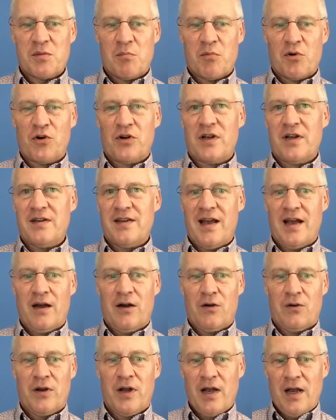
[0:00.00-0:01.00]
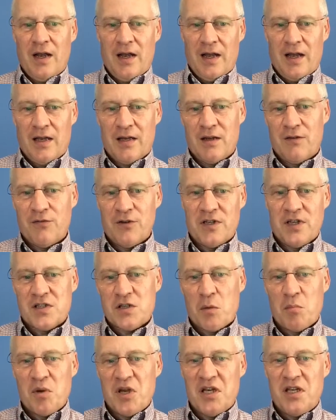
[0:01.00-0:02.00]
to burn it down. And if a
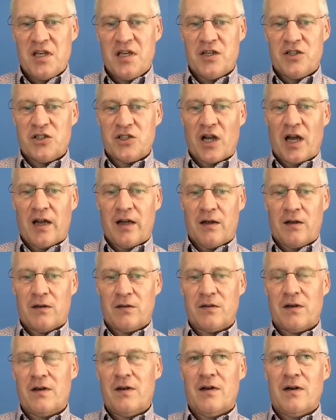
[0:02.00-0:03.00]
disobedient child